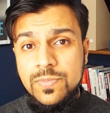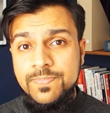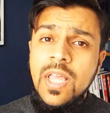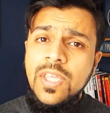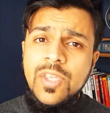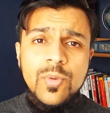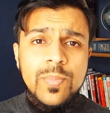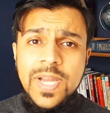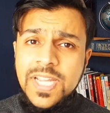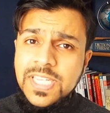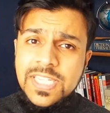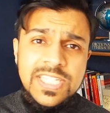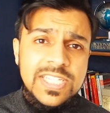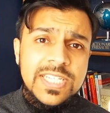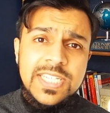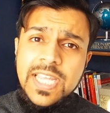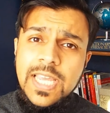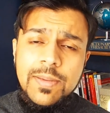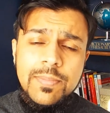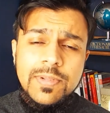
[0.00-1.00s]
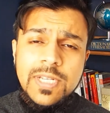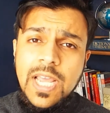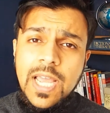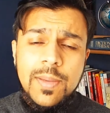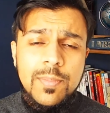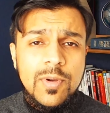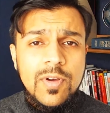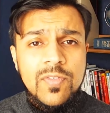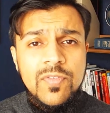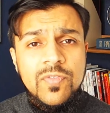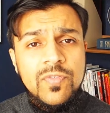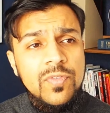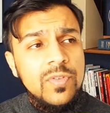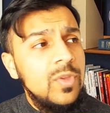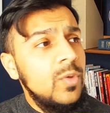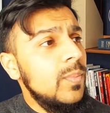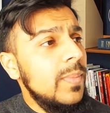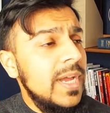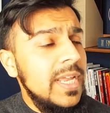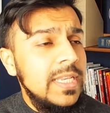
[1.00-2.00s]
You might need to take time off, you
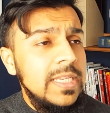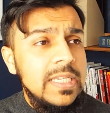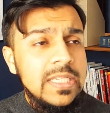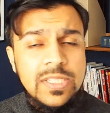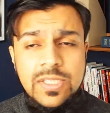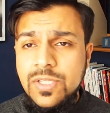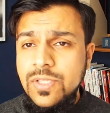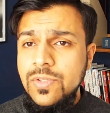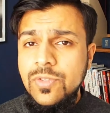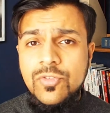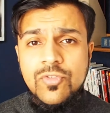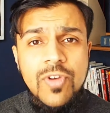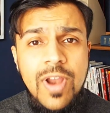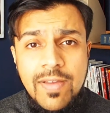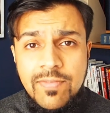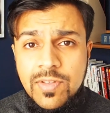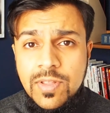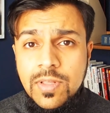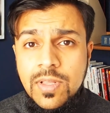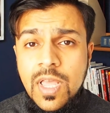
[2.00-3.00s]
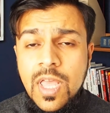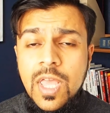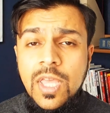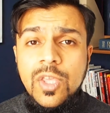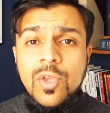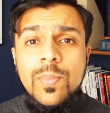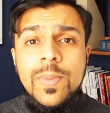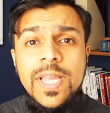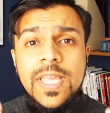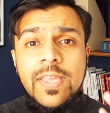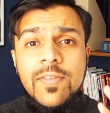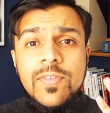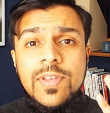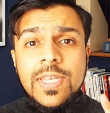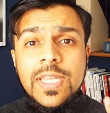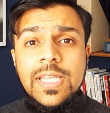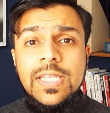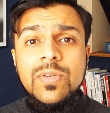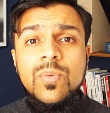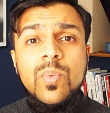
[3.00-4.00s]
might need to travel, you might even
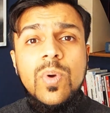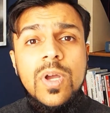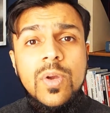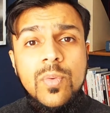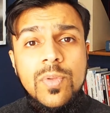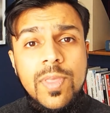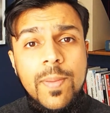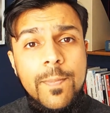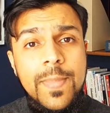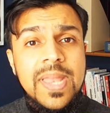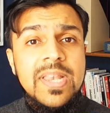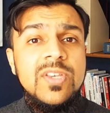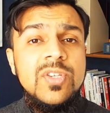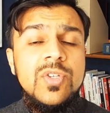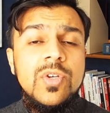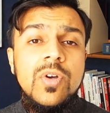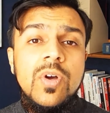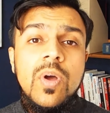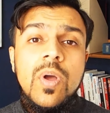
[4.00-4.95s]
need to work with a mentor,